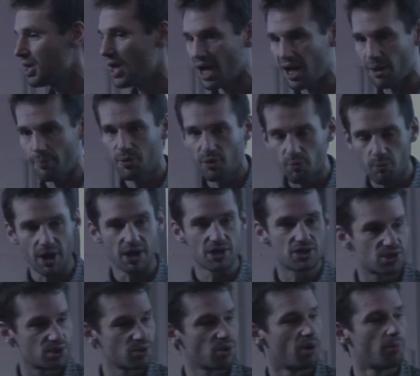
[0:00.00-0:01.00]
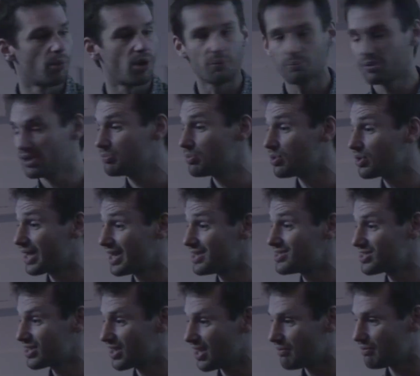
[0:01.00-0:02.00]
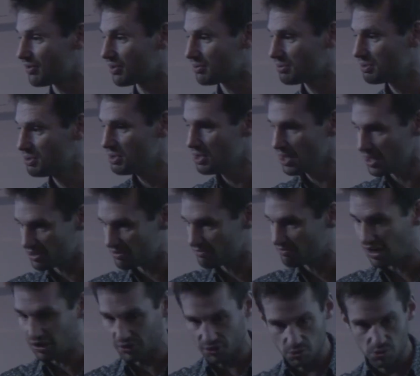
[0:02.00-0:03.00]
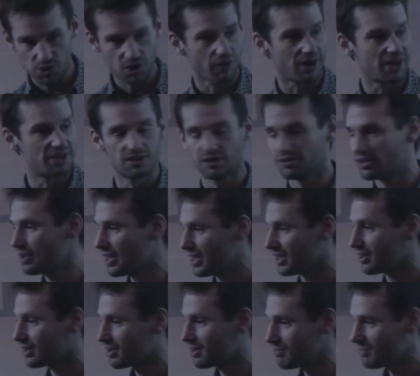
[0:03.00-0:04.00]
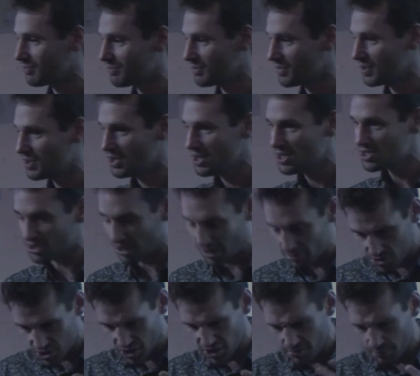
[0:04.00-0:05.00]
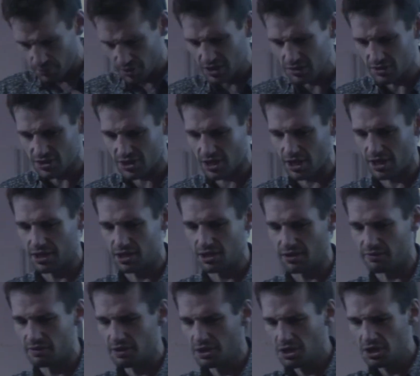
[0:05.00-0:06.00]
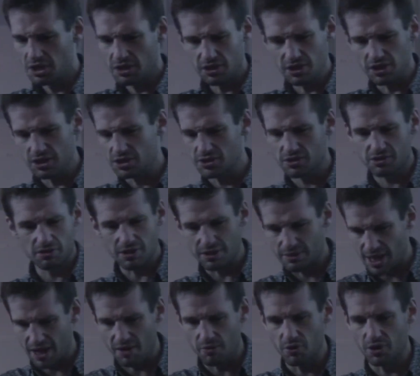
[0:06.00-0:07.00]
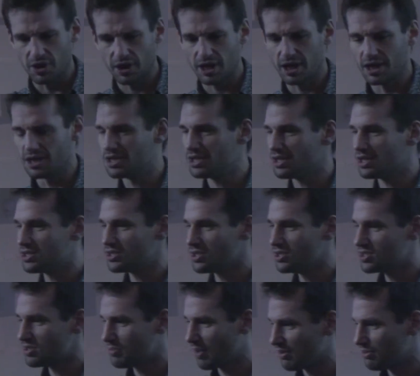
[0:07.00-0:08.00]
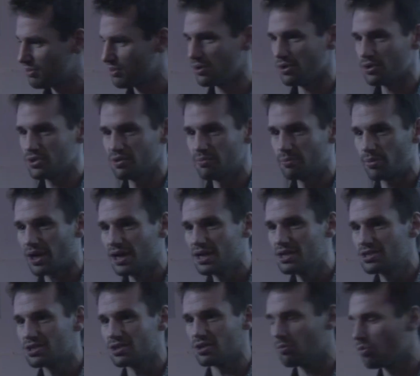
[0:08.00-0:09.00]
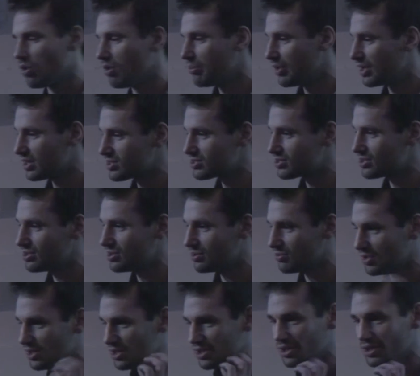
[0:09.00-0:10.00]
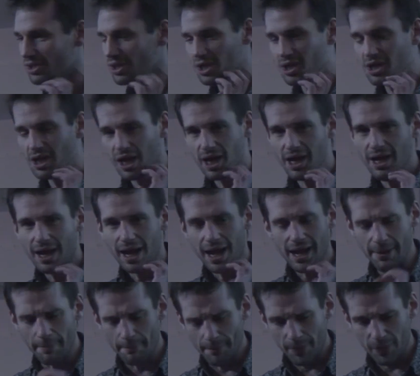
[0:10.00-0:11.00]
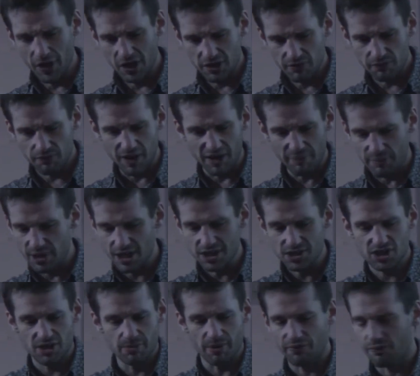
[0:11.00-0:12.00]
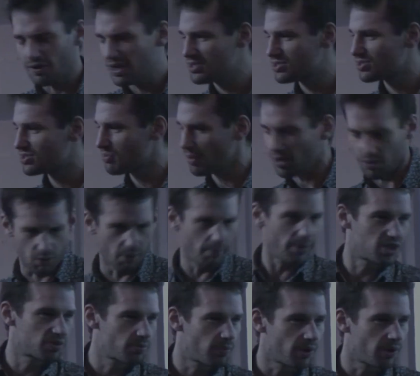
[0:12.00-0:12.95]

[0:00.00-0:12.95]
happen when 2 or more people get together and the value's created on the link. So I'm trying to bring these network ideas into my thoughts of Brighton and what makes it unique. And I've been asking my friends as well, what makes